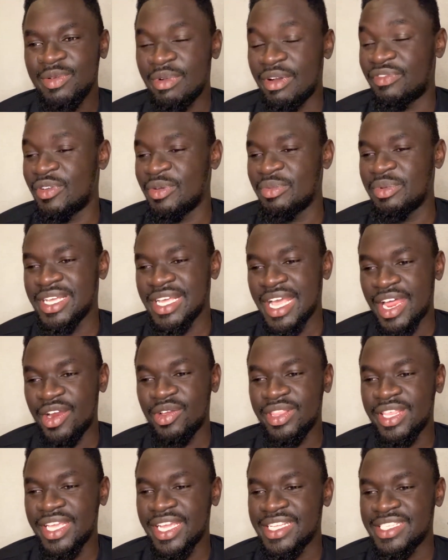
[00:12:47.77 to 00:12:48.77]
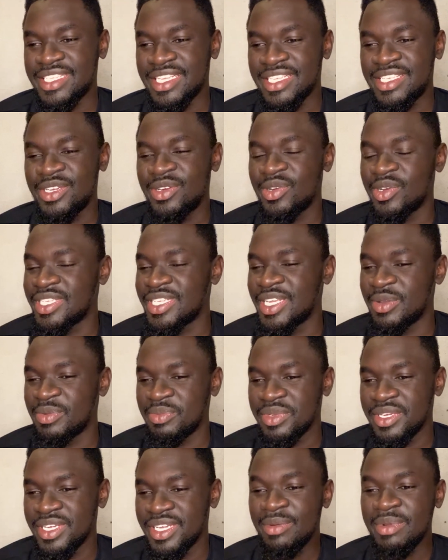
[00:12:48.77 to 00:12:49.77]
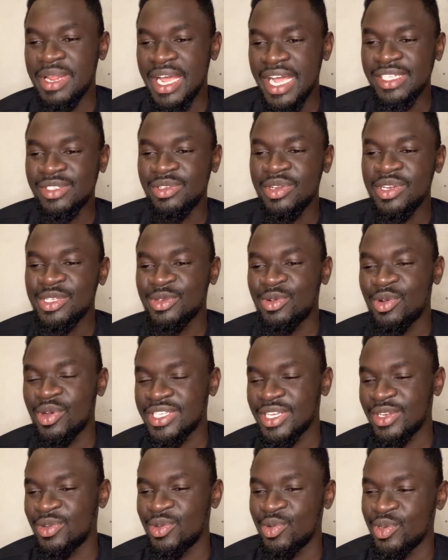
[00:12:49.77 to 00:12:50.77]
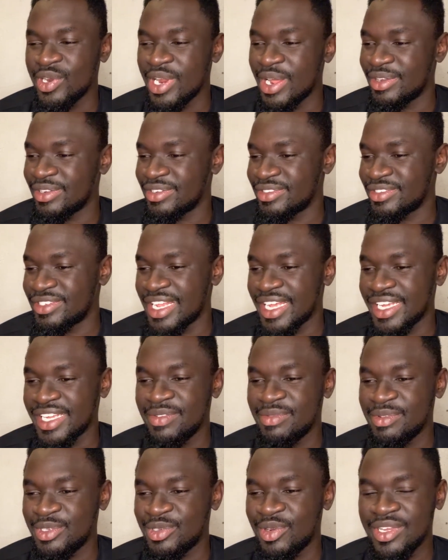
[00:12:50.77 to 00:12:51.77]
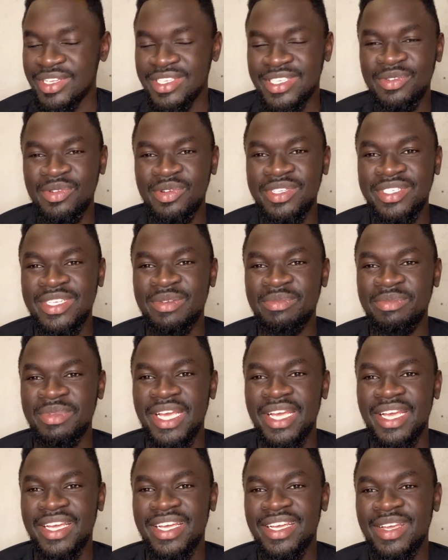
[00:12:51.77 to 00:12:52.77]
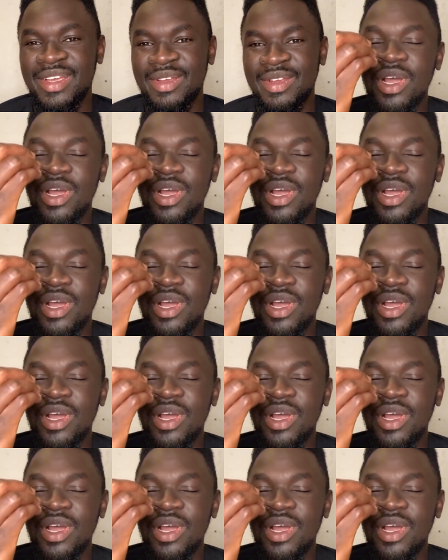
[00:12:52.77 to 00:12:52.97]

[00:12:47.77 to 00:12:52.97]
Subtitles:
But for me, I don't think it's a serious game. A game that Anthony scores a goal, that game is not a serious game. Yeah.